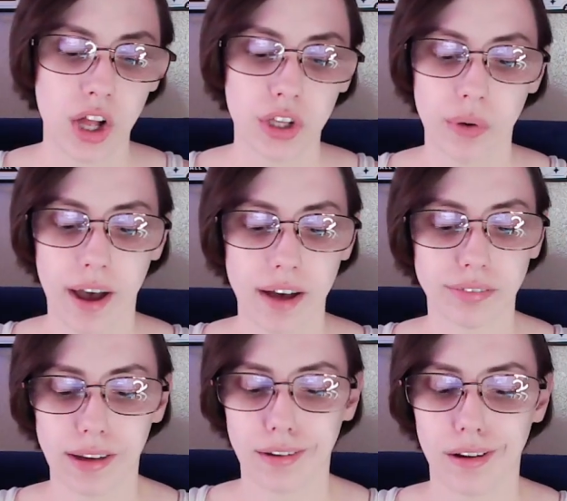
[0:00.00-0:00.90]
you have
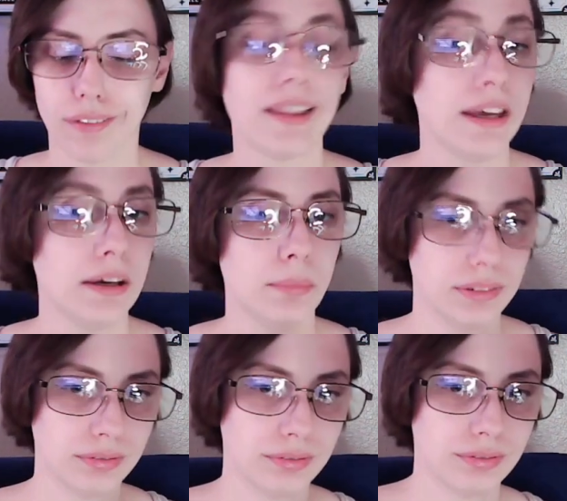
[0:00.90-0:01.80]
like a limb
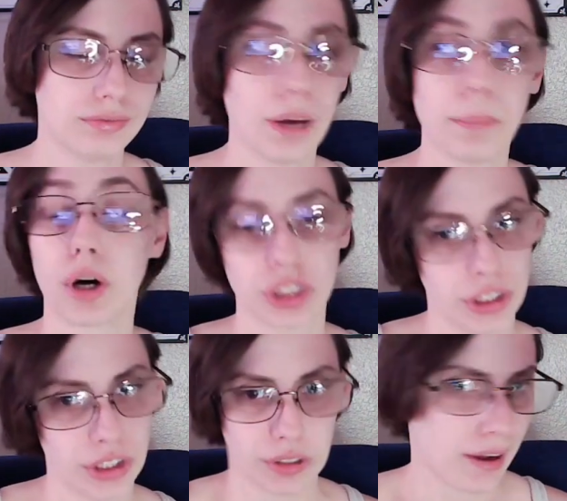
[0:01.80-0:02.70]
a person in
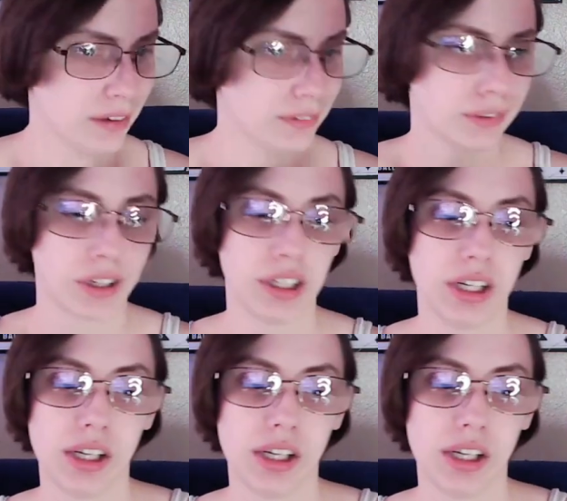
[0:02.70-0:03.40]
your life or